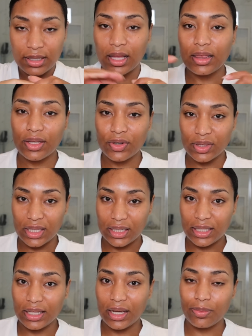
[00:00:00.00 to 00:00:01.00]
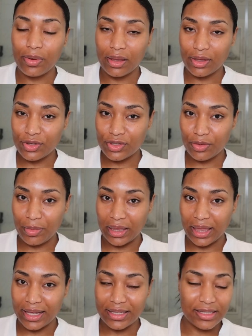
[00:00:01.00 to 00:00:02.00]
A little thicky. I'll probably use it on my
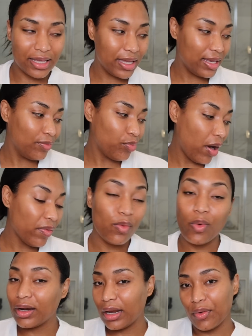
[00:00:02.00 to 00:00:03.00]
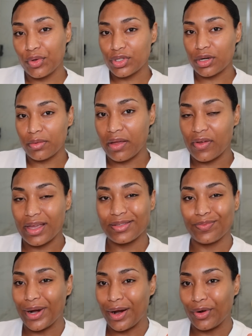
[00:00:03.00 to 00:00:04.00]
legs, and probably one day I'll use my
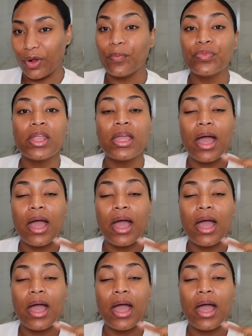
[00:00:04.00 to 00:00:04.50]
face, but I don't know.